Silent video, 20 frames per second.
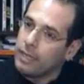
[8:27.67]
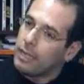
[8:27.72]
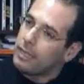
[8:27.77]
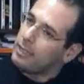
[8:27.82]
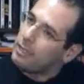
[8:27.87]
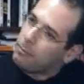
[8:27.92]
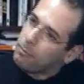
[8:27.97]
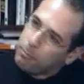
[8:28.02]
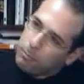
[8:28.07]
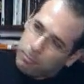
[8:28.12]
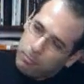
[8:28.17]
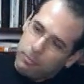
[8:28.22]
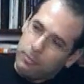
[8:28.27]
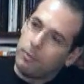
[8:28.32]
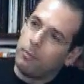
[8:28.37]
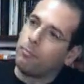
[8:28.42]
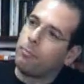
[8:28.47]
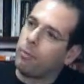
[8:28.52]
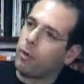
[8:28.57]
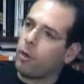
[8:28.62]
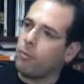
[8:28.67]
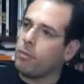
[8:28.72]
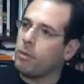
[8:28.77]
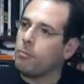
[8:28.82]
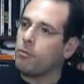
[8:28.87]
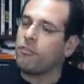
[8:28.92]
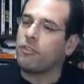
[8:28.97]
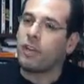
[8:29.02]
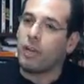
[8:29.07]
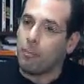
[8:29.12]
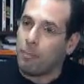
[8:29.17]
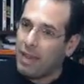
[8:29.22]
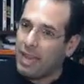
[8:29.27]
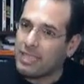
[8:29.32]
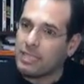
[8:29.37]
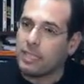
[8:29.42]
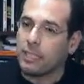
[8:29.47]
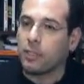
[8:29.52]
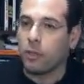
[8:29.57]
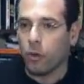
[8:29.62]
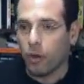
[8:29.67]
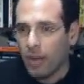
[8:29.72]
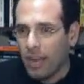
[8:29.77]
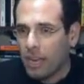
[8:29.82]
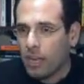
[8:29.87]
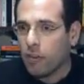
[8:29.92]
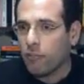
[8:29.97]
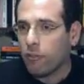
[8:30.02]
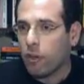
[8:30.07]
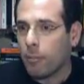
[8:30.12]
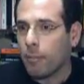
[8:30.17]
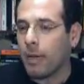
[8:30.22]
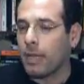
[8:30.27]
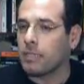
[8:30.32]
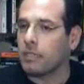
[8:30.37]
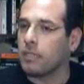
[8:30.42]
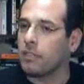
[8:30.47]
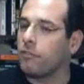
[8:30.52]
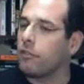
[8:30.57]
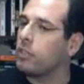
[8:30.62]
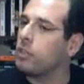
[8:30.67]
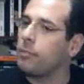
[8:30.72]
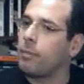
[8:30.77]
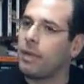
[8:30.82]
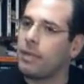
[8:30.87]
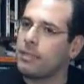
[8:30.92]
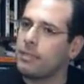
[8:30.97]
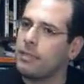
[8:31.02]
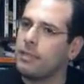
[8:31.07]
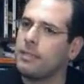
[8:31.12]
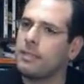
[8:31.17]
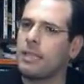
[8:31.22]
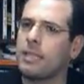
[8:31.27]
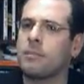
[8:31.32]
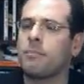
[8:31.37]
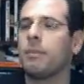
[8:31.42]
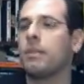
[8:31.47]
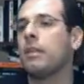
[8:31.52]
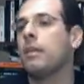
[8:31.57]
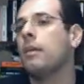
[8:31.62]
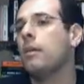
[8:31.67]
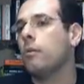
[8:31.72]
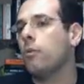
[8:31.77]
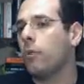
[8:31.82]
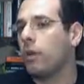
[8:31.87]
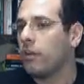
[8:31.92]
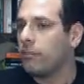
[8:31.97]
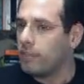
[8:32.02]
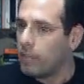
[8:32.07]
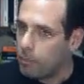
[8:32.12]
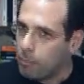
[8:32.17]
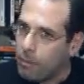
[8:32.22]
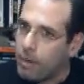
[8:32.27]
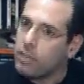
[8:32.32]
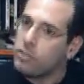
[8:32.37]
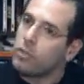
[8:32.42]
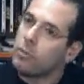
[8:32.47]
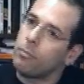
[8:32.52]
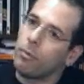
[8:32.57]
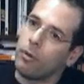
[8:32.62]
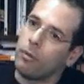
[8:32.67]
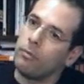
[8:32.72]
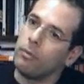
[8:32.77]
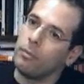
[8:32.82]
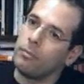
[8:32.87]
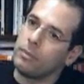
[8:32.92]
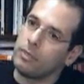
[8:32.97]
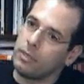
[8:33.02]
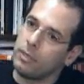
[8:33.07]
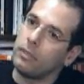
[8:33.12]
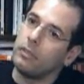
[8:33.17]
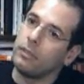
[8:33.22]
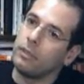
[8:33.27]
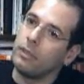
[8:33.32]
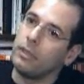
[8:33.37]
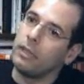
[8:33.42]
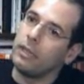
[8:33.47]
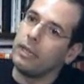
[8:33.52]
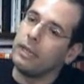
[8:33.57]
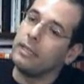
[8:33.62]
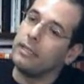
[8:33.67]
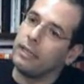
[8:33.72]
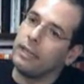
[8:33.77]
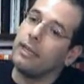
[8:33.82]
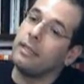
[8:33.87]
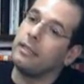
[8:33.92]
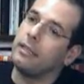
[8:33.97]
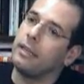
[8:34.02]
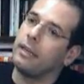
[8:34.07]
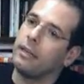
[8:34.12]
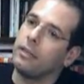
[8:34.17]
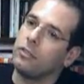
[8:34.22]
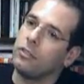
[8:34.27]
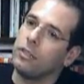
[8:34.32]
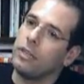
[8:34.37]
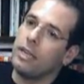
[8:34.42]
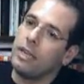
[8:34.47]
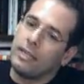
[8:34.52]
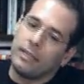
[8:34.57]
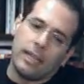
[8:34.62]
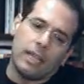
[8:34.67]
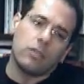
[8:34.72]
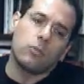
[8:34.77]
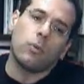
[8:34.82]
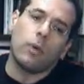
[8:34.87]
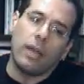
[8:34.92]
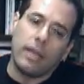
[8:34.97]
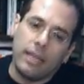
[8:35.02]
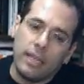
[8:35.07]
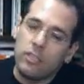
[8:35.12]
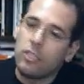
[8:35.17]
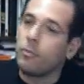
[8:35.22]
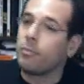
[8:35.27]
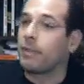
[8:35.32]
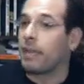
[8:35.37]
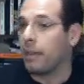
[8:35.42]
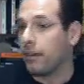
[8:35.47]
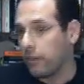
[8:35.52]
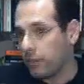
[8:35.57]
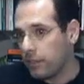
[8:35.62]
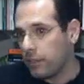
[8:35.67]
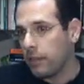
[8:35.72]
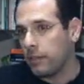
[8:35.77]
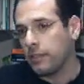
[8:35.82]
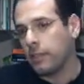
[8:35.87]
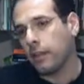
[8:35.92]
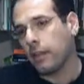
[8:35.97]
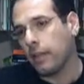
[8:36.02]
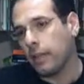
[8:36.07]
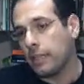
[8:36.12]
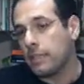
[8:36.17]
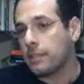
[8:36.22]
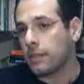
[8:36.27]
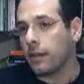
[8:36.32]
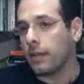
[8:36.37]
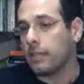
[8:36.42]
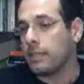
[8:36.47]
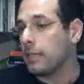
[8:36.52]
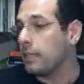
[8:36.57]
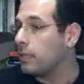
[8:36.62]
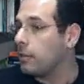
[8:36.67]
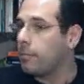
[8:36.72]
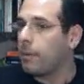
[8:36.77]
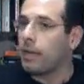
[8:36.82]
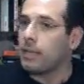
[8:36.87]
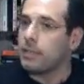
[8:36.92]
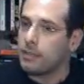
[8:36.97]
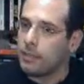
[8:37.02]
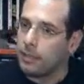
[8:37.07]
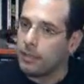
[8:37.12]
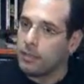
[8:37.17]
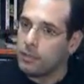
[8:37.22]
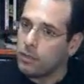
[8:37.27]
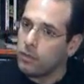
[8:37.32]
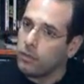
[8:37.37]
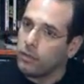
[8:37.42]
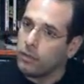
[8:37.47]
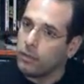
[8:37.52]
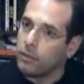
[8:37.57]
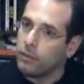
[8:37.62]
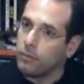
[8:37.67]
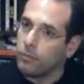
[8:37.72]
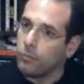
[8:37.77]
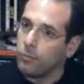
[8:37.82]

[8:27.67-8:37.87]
The problem of capacity or lack of capacity for the Palestinians has been one of their major problems in the region. That's why Egypt can return its rights and the Palestinians couldn't.